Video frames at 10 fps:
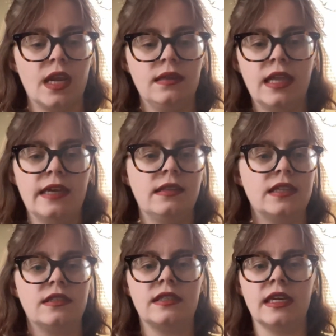like,
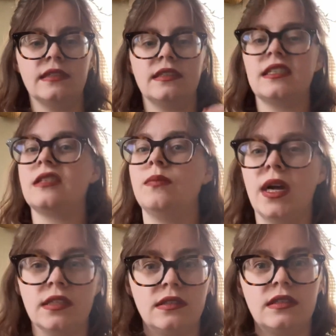let's say 6
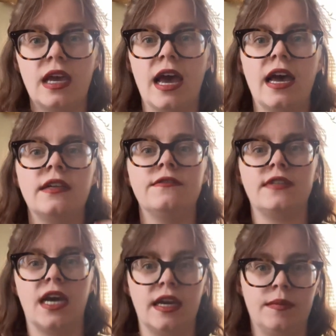months ahead of
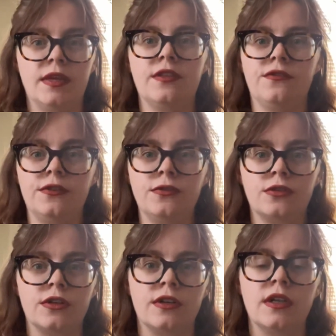time in the
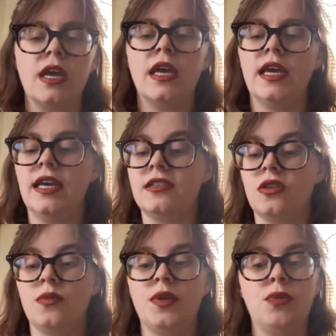future, it's
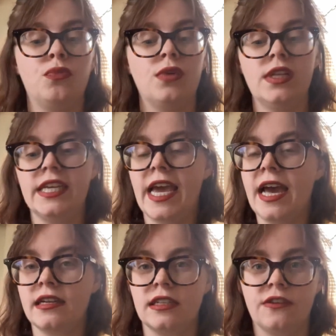going to be really
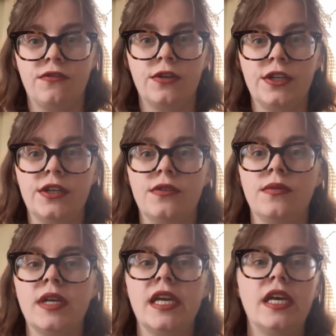hectic for you.
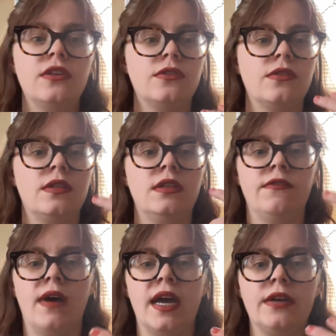So the
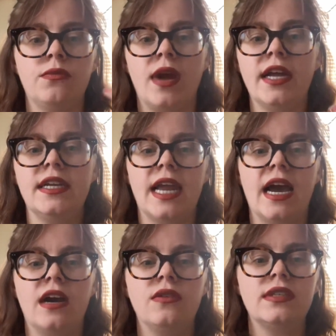divine right
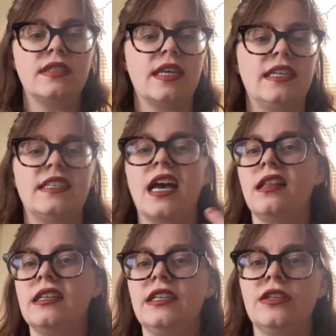now is like
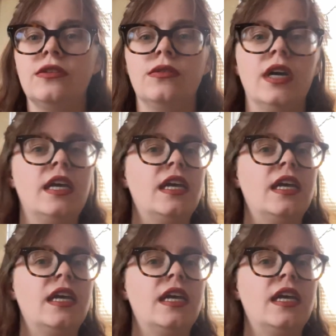telling you,